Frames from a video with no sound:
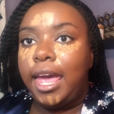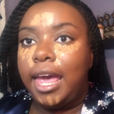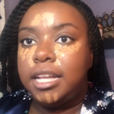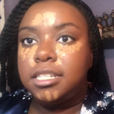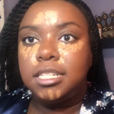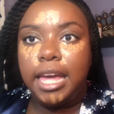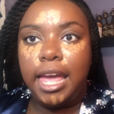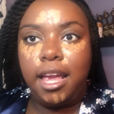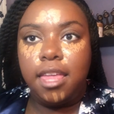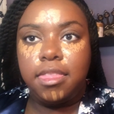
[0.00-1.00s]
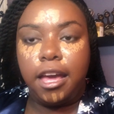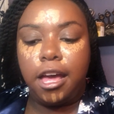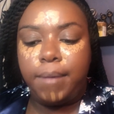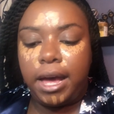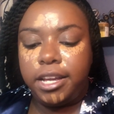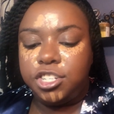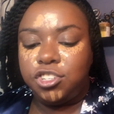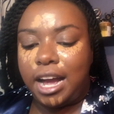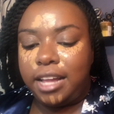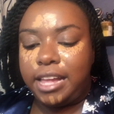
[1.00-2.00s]
And it doesn't say anything about it
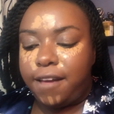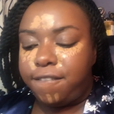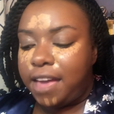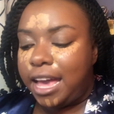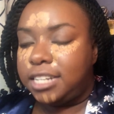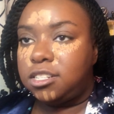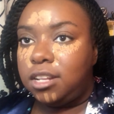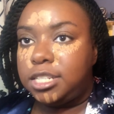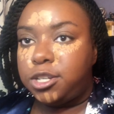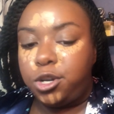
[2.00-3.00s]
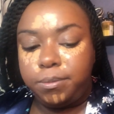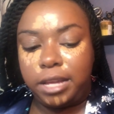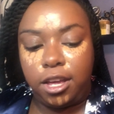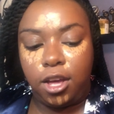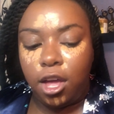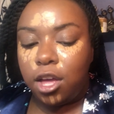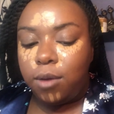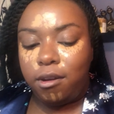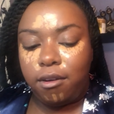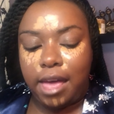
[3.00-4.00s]
drying down fast, so let's hope that
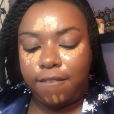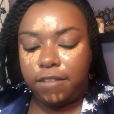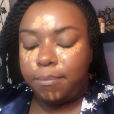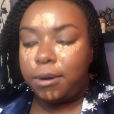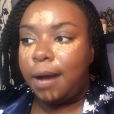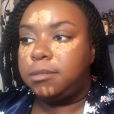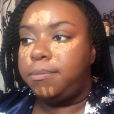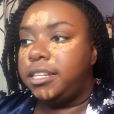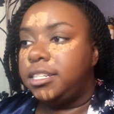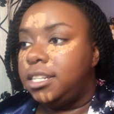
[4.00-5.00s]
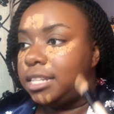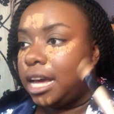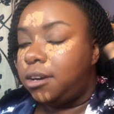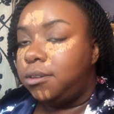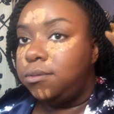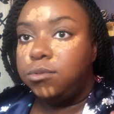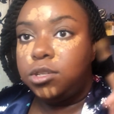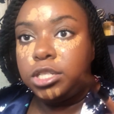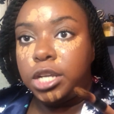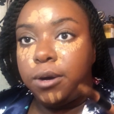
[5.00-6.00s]
we don't have any problems blending this out.
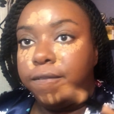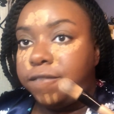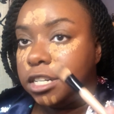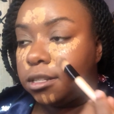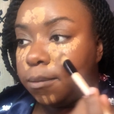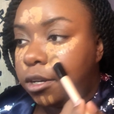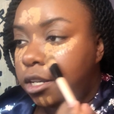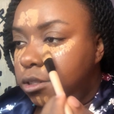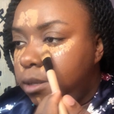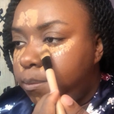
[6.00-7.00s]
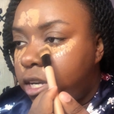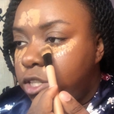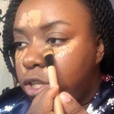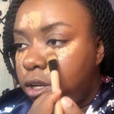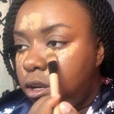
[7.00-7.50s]
So first I'm going to use the brush.